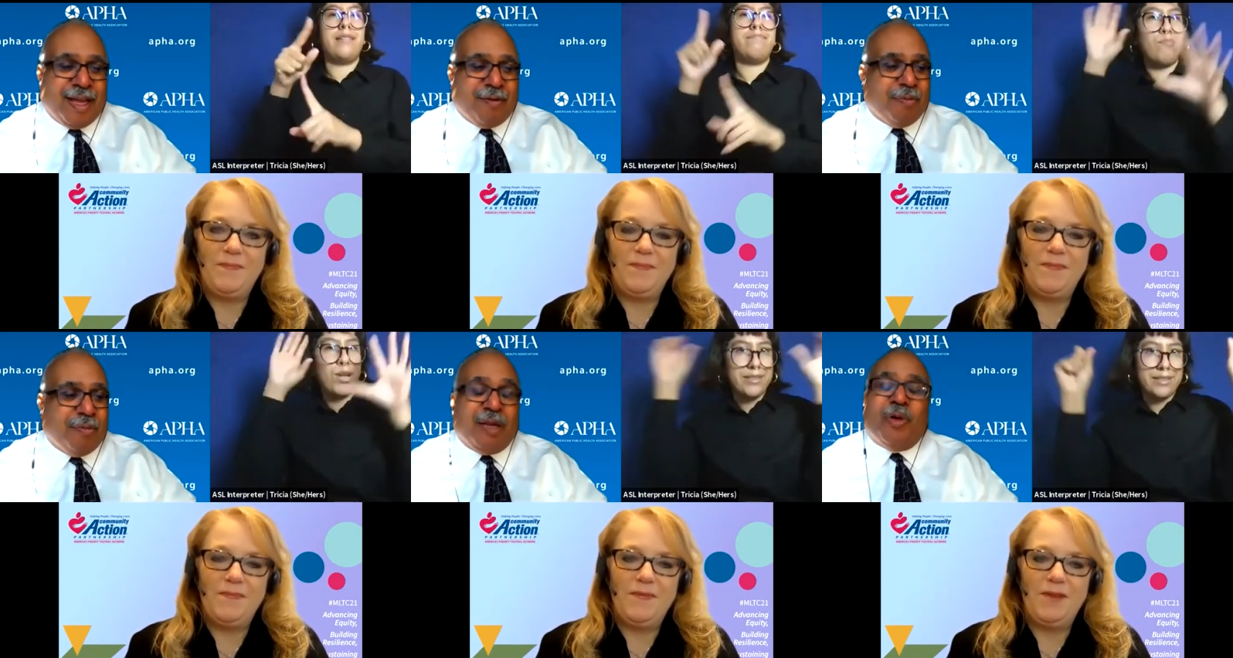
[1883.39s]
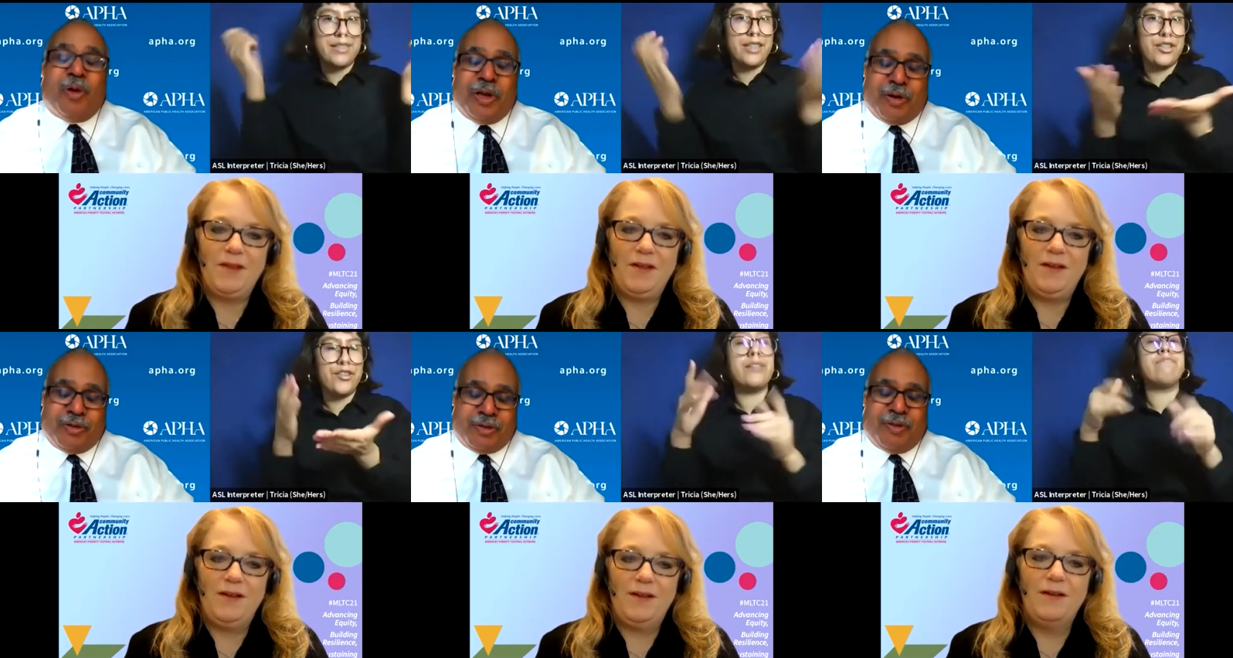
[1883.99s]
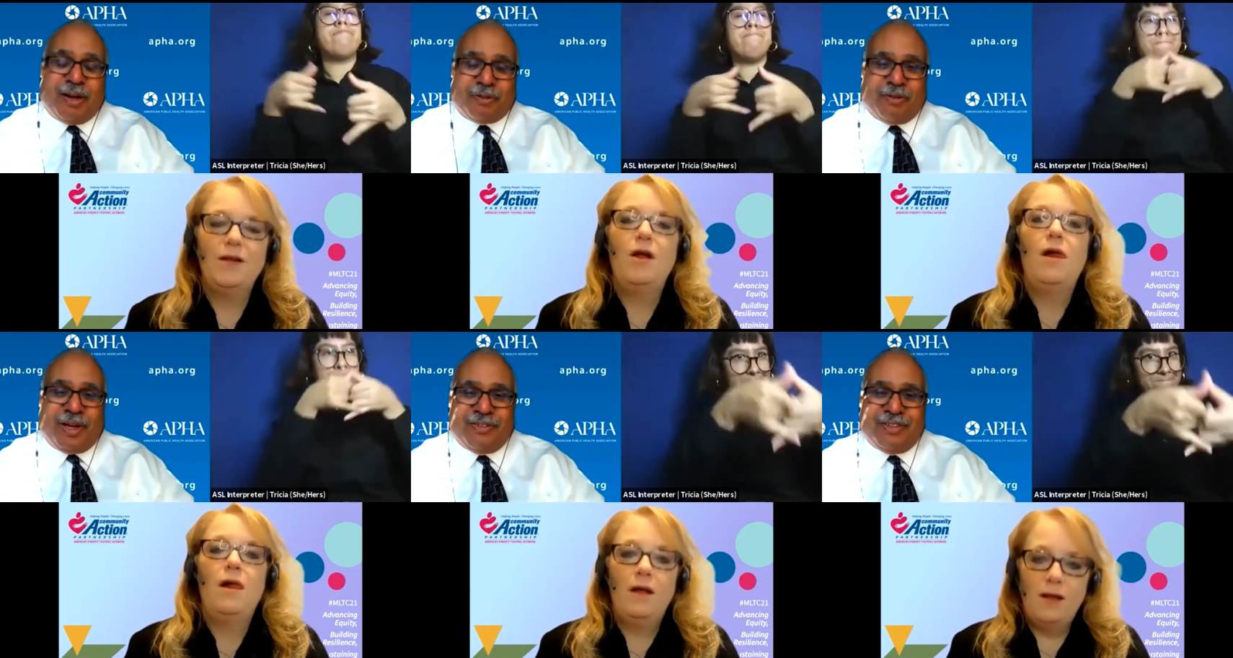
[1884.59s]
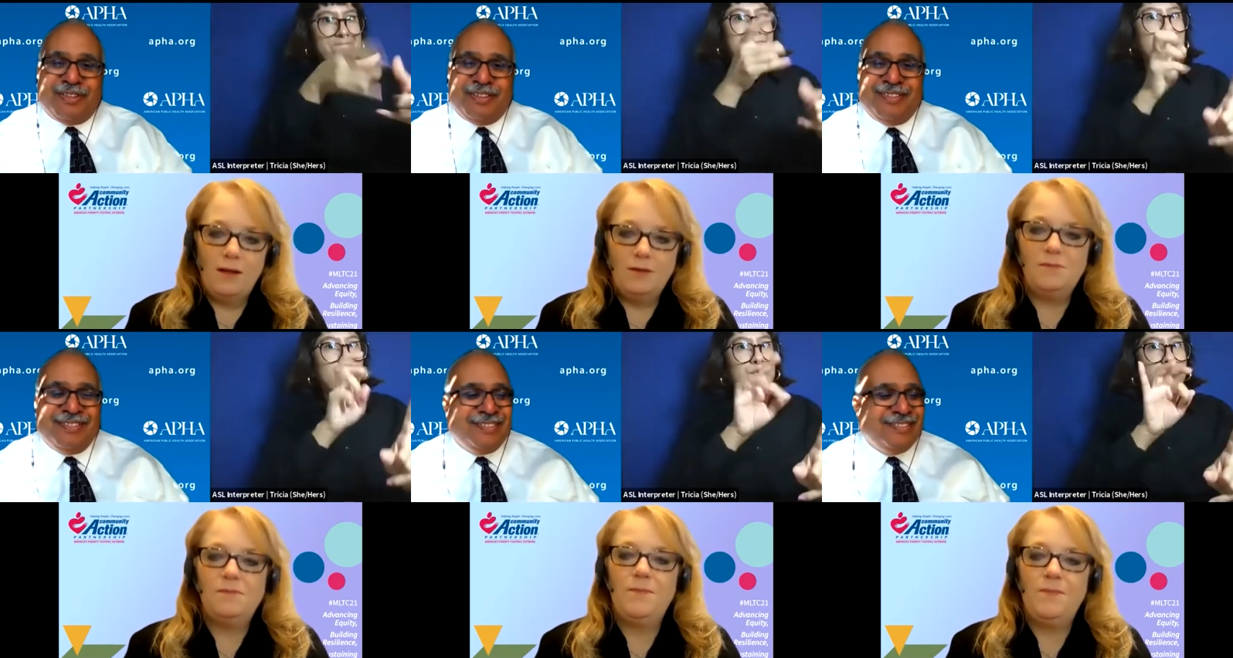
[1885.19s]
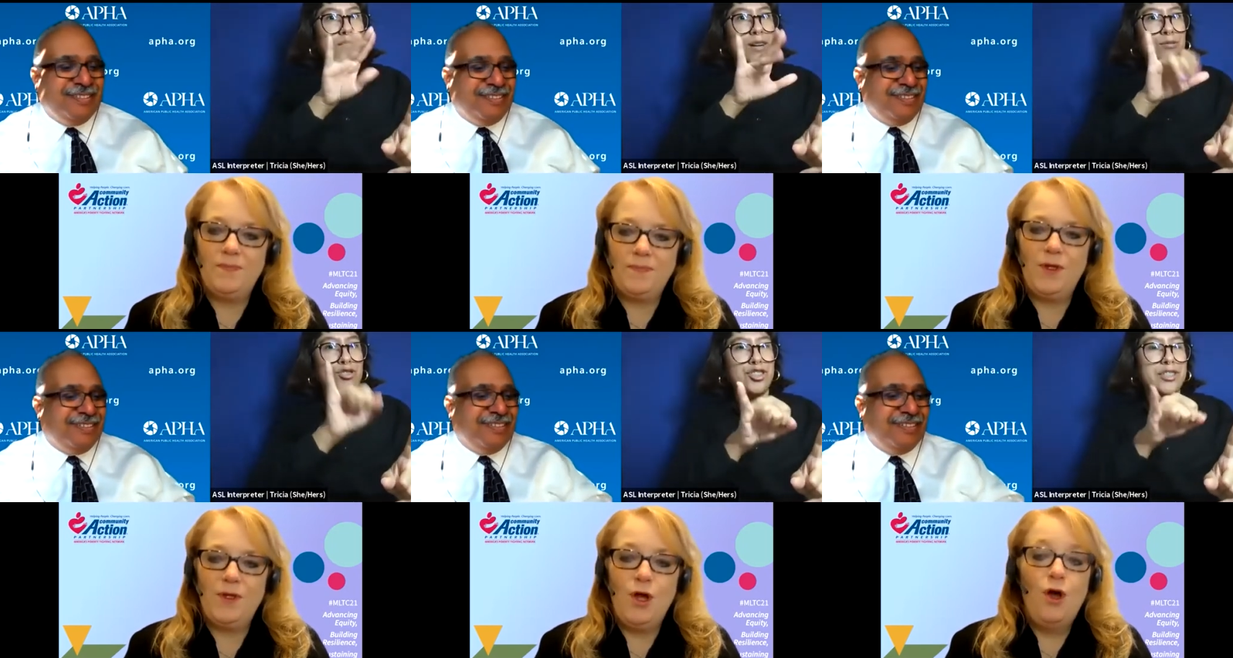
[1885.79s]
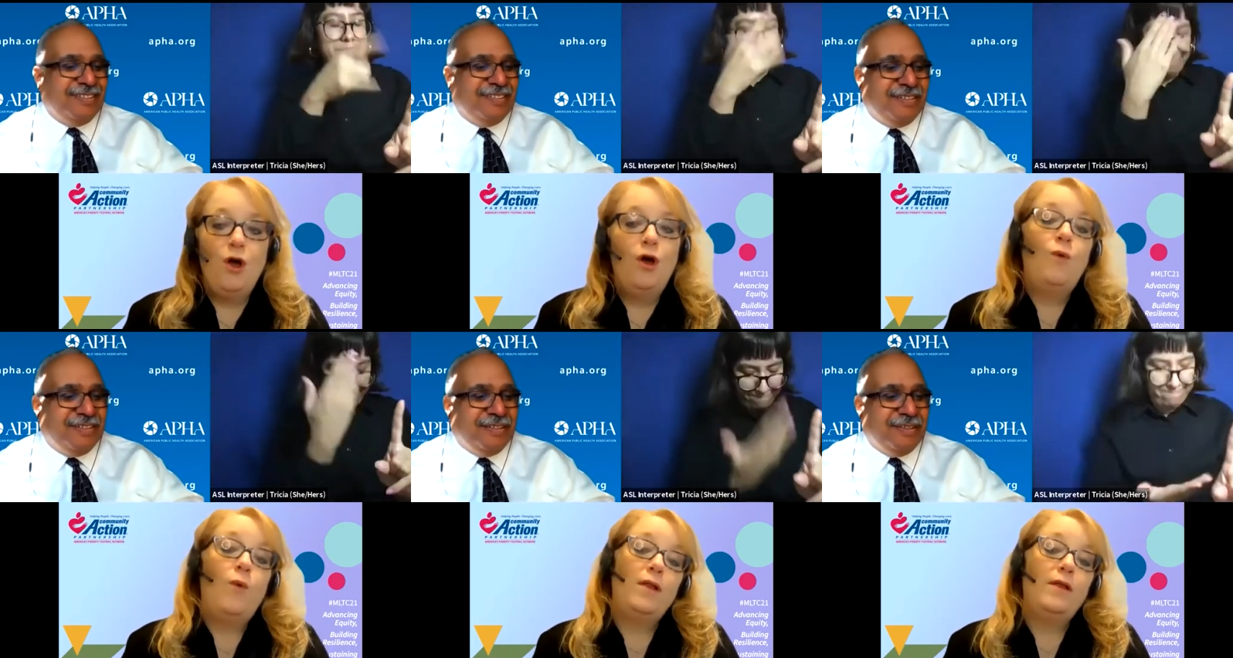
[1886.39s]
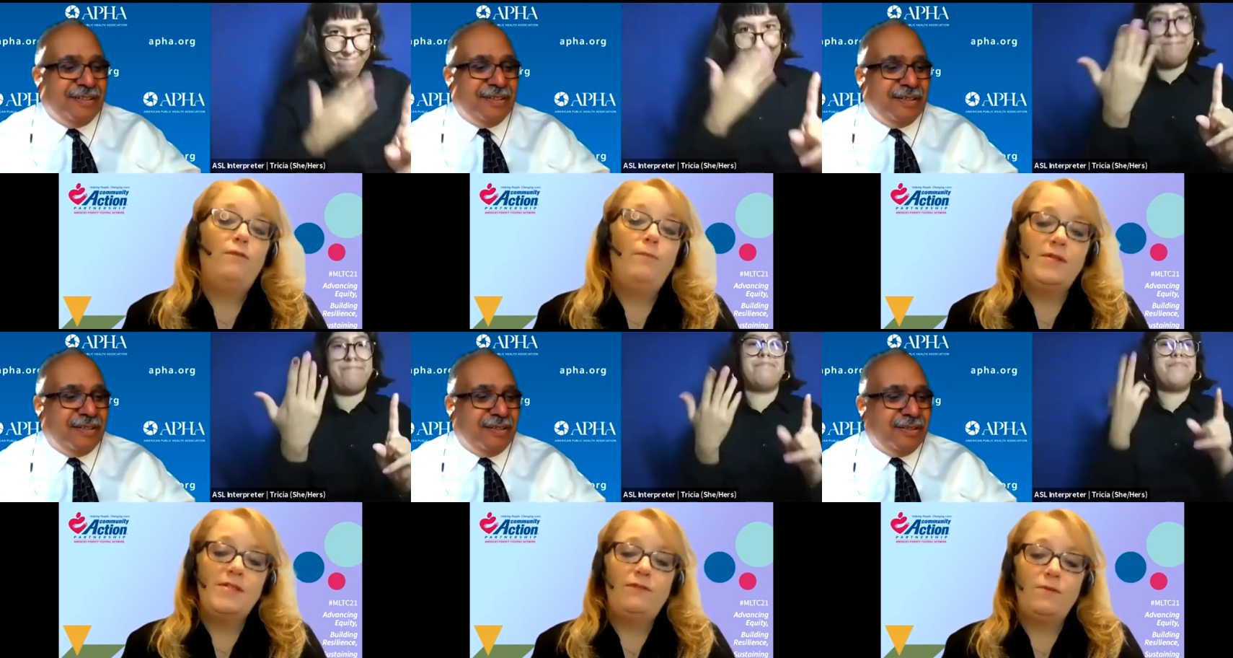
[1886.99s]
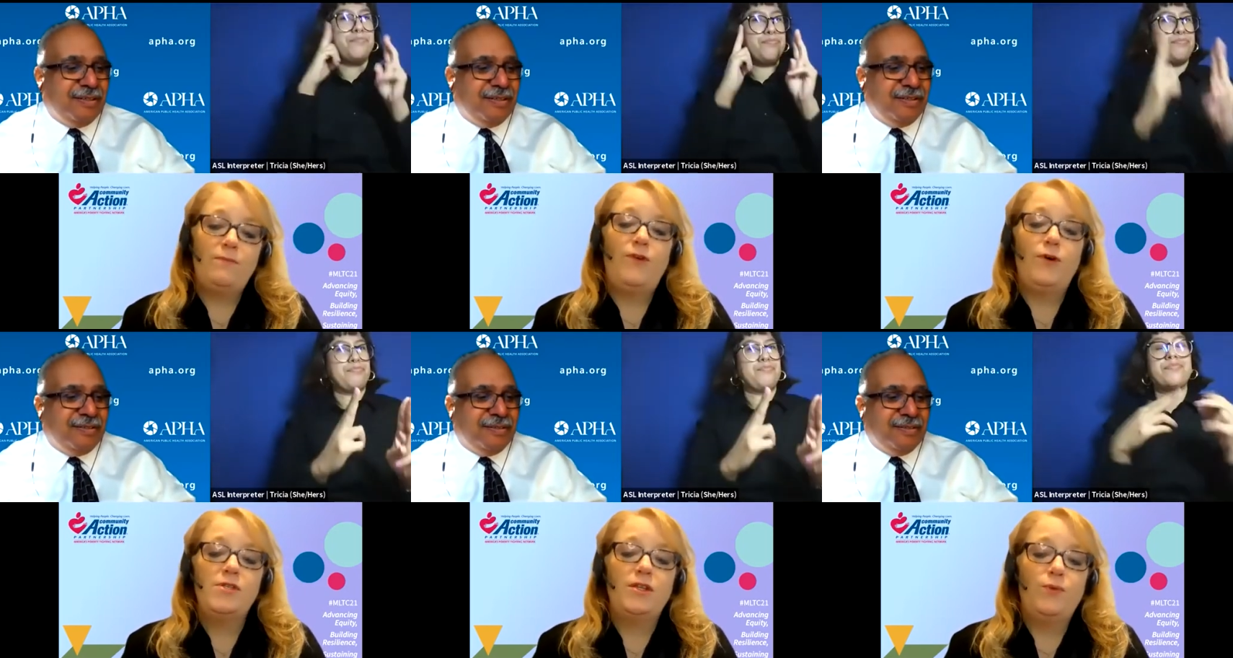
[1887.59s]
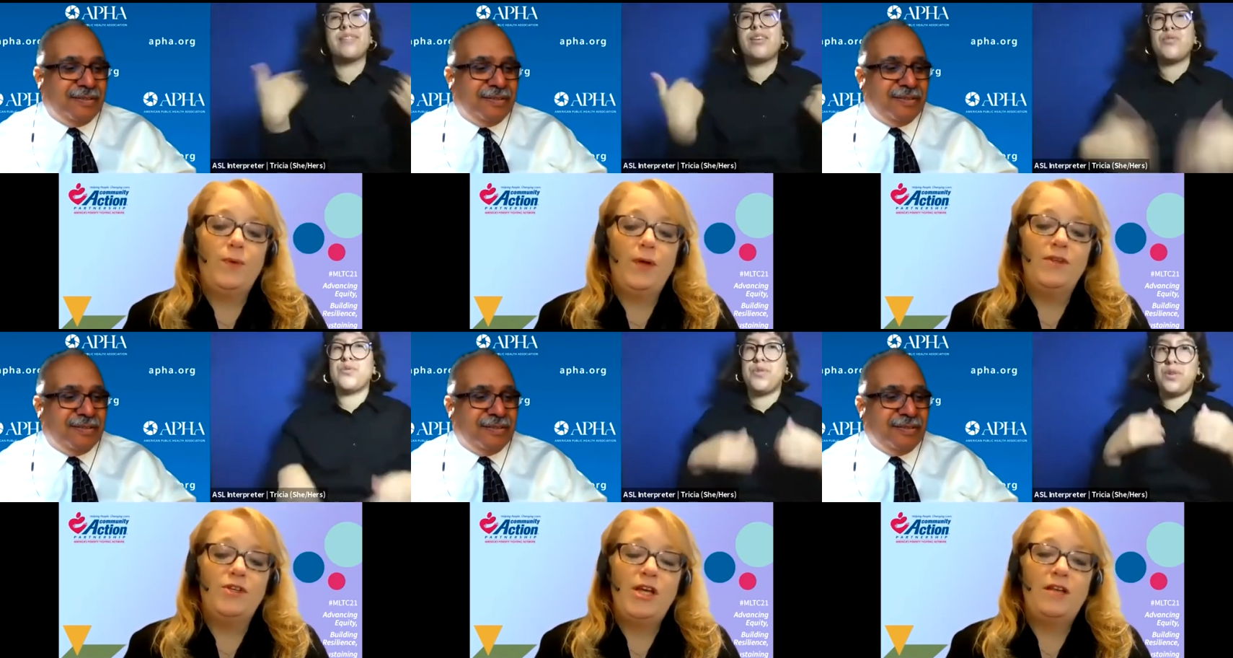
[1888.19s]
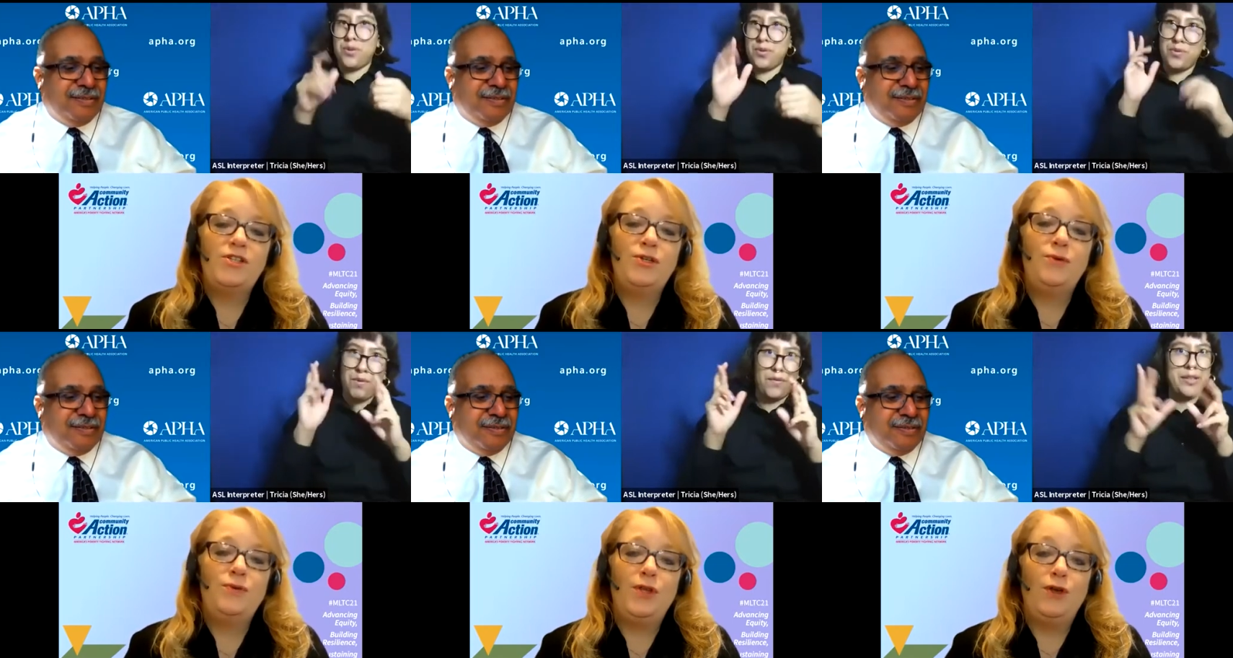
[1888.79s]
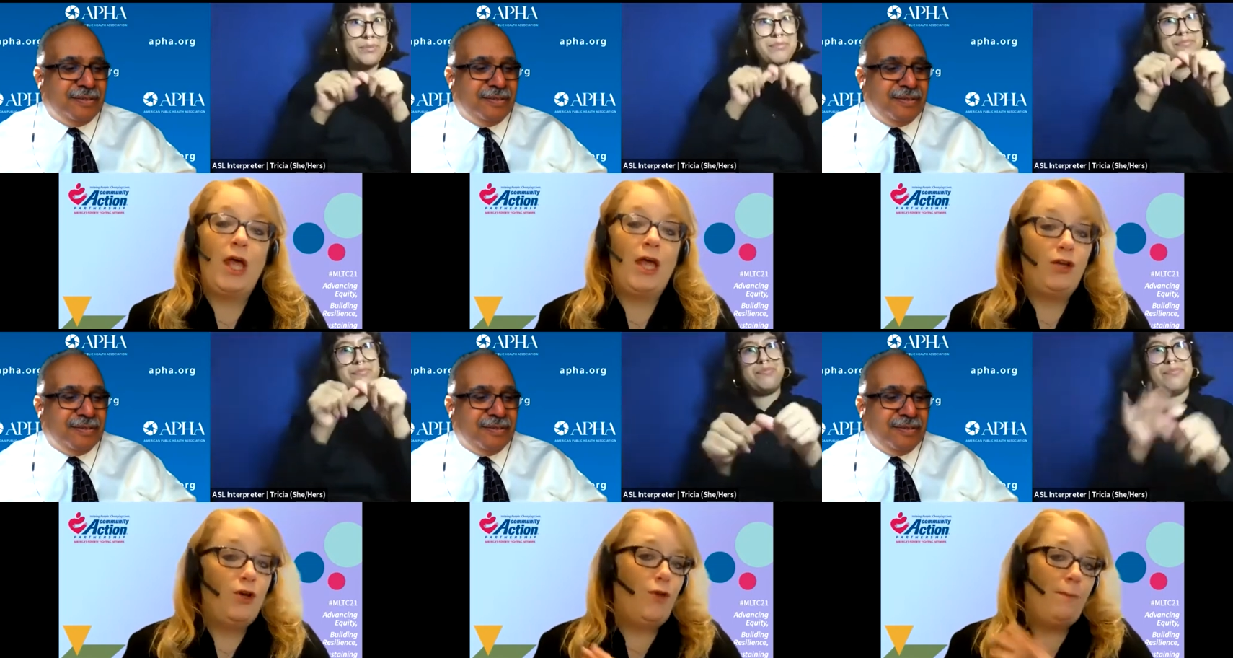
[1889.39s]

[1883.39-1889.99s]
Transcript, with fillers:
Speaker 1: having many more years of Dr. Fauci.
Speaker 2: Well, and there have been several folks in the in the chat too, you, and you know the